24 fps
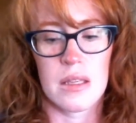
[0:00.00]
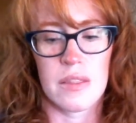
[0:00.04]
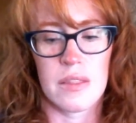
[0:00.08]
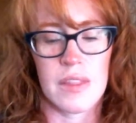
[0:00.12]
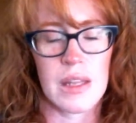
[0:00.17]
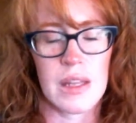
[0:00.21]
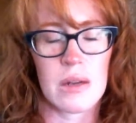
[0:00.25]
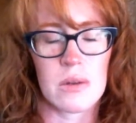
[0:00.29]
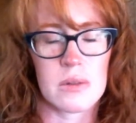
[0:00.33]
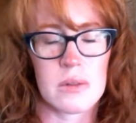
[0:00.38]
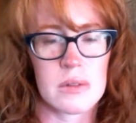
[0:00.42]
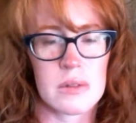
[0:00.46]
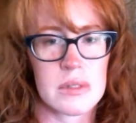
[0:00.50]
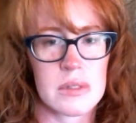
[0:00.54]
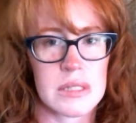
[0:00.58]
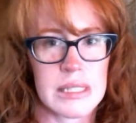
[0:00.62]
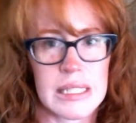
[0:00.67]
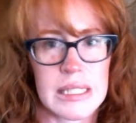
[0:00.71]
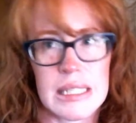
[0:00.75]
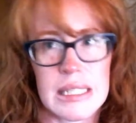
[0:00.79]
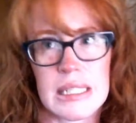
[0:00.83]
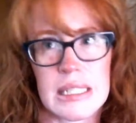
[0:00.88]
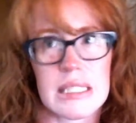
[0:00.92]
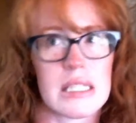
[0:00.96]
they don't
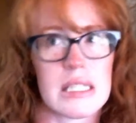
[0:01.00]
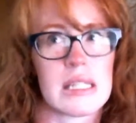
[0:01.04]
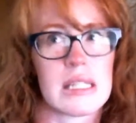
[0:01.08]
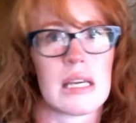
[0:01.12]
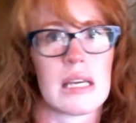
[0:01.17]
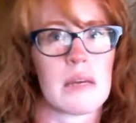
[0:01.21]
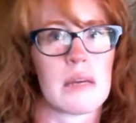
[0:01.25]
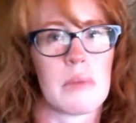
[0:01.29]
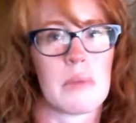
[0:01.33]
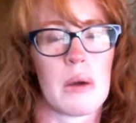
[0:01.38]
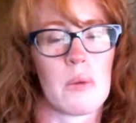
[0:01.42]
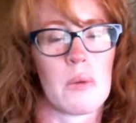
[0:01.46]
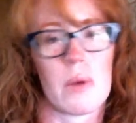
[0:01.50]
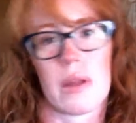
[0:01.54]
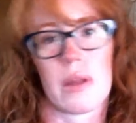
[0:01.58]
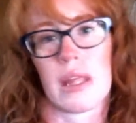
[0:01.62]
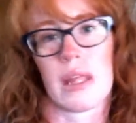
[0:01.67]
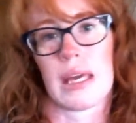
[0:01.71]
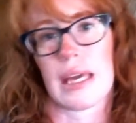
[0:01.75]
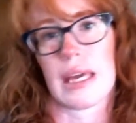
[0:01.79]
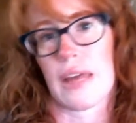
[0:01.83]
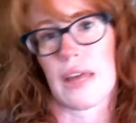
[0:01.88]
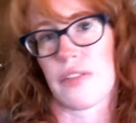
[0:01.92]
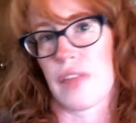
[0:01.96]
need to think about where
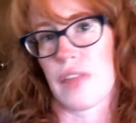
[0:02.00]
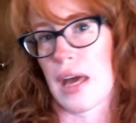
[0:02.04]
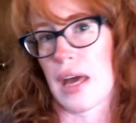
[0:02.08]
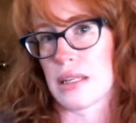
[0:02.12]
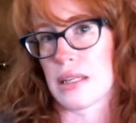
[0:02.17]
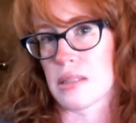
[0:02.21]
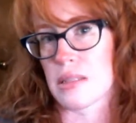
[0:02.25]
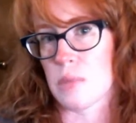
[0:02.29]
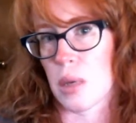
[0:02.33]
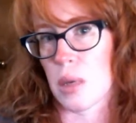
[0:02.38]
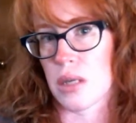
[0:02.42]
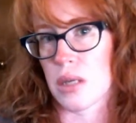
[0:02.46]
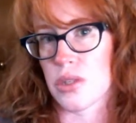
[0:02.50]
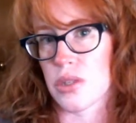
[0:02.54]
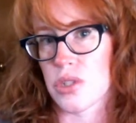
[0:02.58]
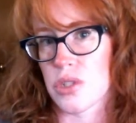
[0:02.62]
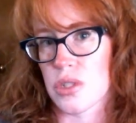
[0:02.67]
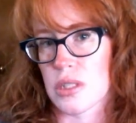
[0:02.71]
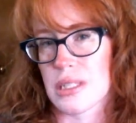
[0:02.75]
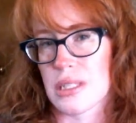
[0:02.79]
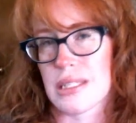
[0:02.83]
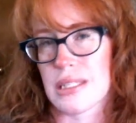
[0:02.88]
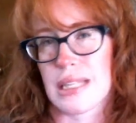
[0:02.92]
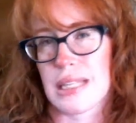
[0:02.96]
they get that as
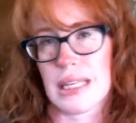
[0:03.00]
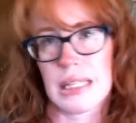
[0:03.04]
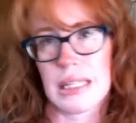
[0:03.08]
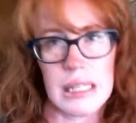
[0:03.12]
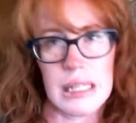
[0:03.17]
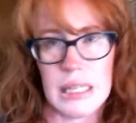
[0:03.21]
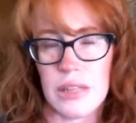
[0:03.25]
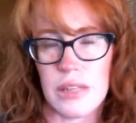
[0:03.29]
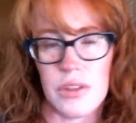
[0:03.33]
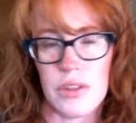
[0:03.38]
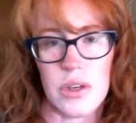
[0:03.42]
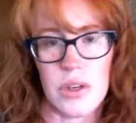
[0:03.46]
much, because they need it.